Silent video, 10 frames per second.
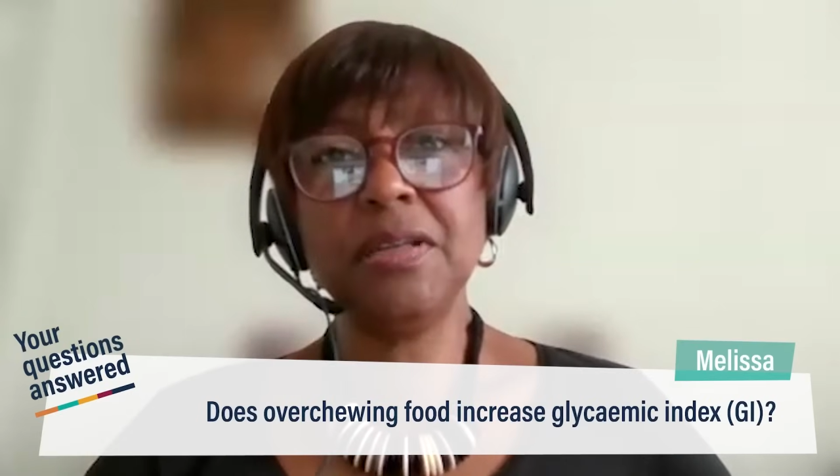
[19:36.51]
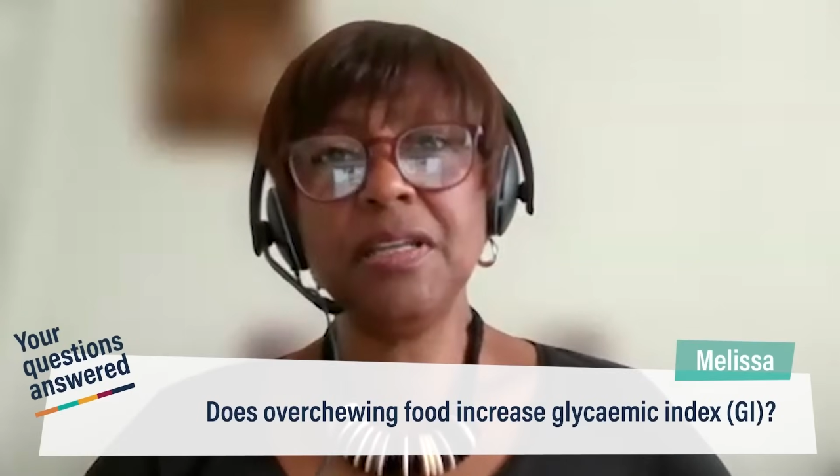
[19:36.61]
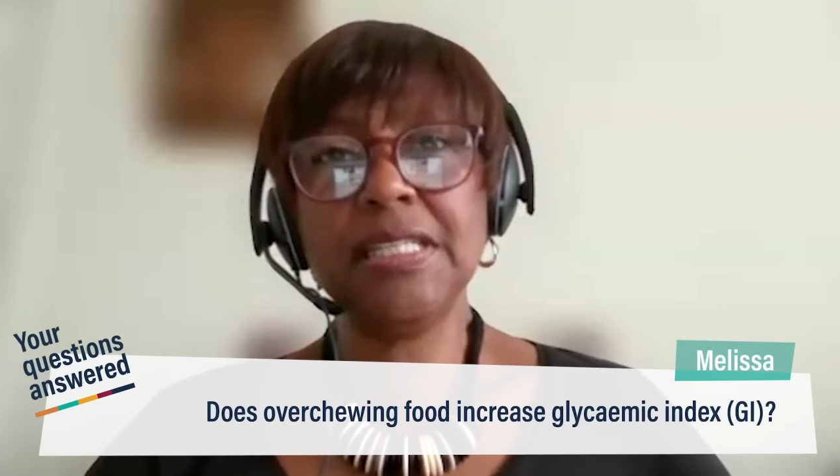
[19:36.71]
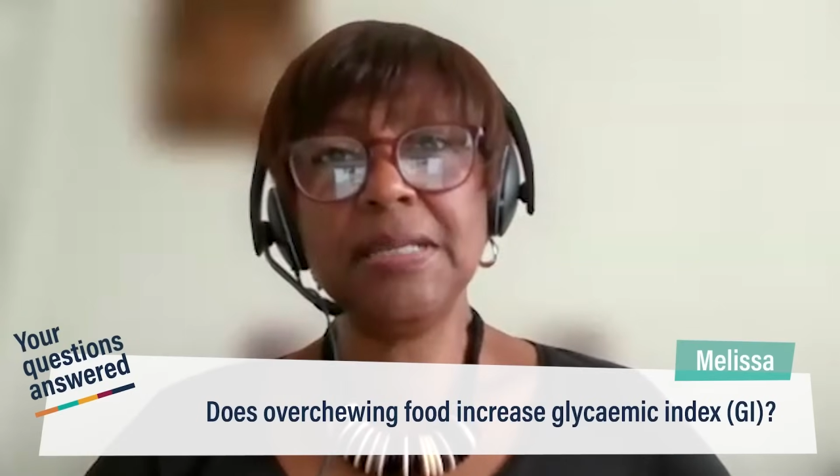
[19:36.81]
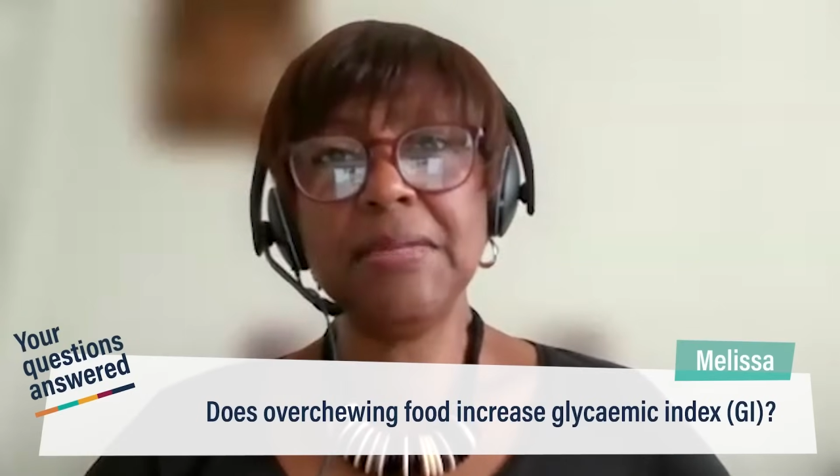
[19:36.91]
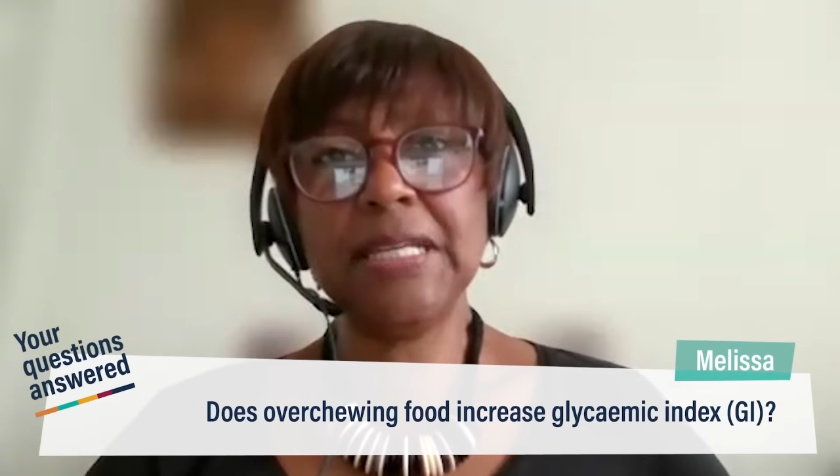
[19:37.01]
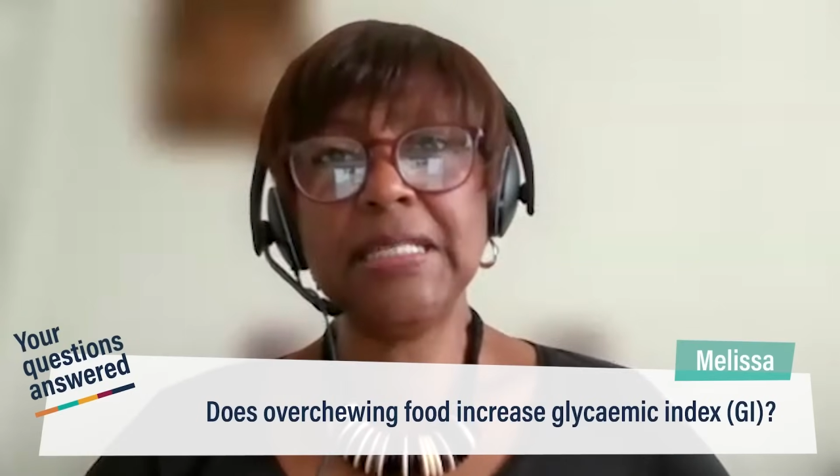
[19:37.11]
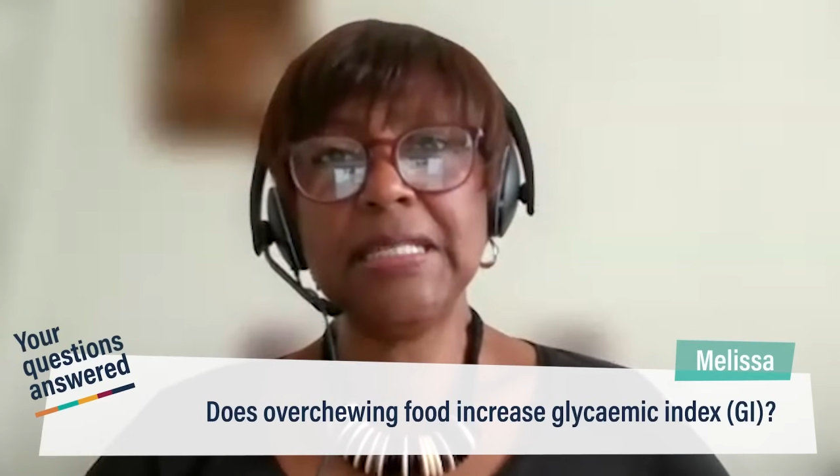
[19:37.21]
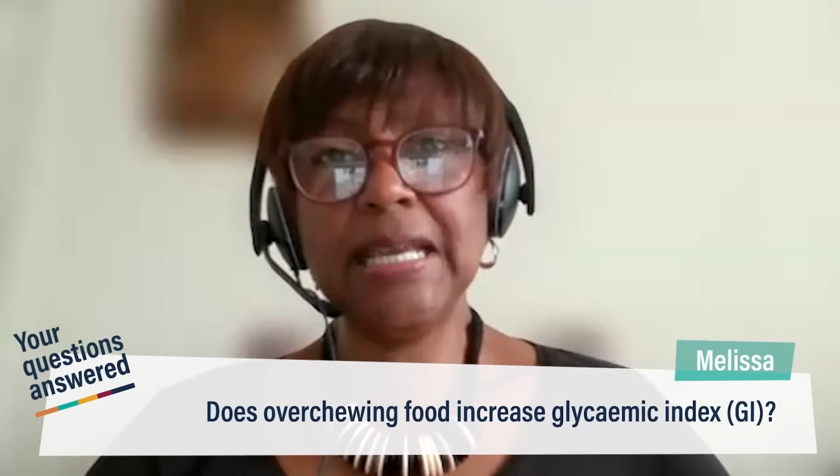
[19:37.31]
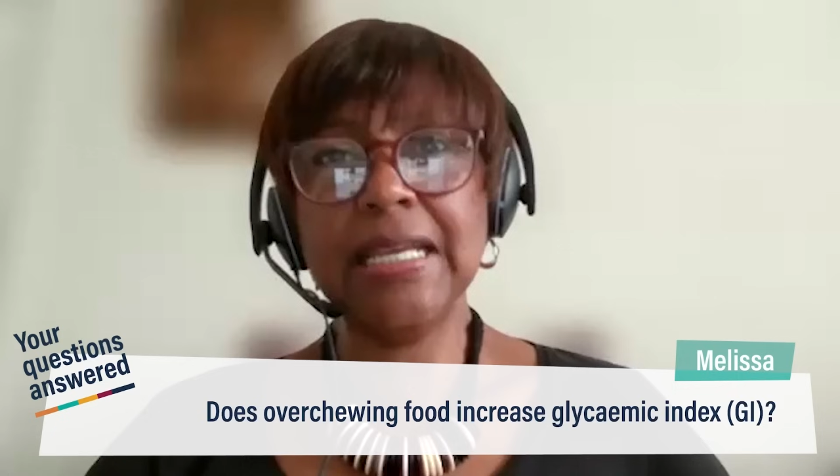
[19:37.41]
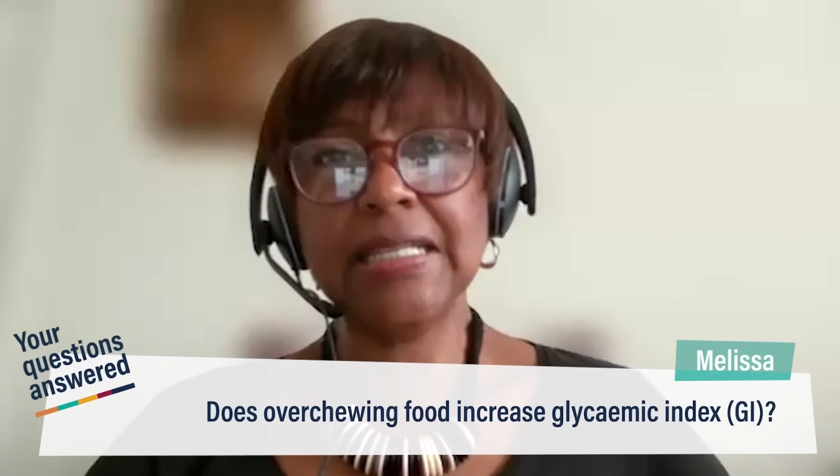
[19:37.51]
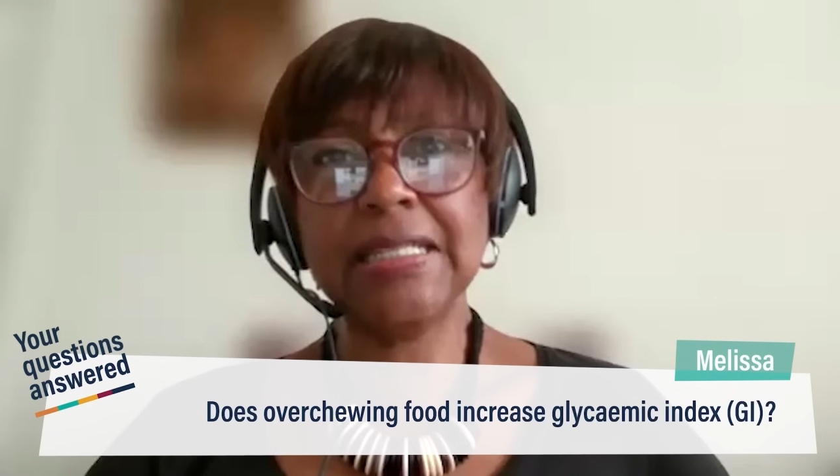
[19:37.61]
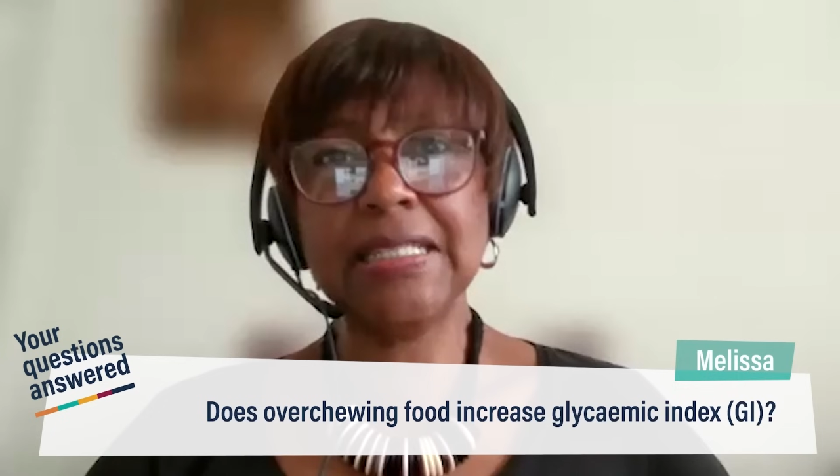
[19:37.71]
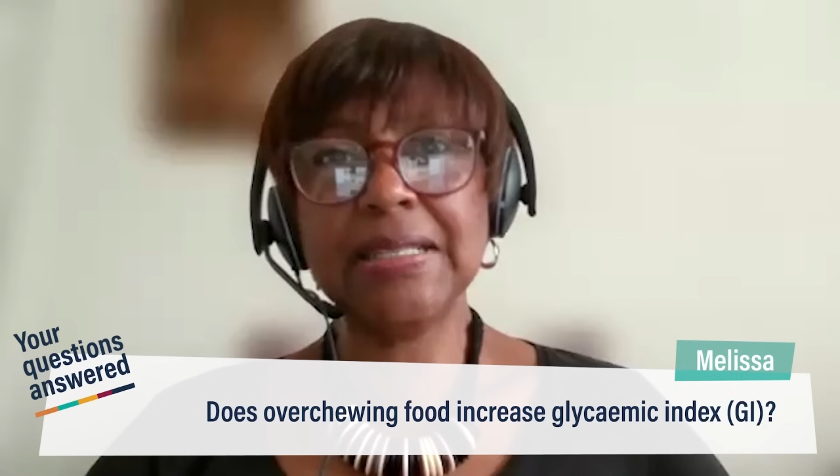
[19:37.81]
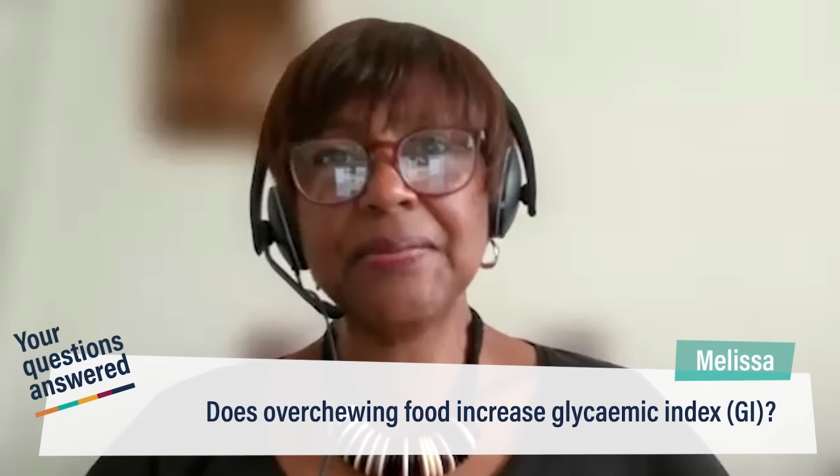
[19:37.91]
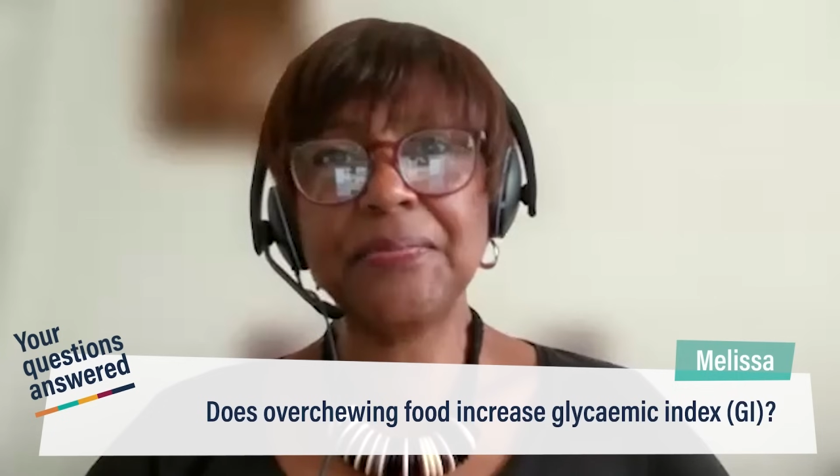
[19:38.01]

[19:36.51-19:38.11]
glycemic index?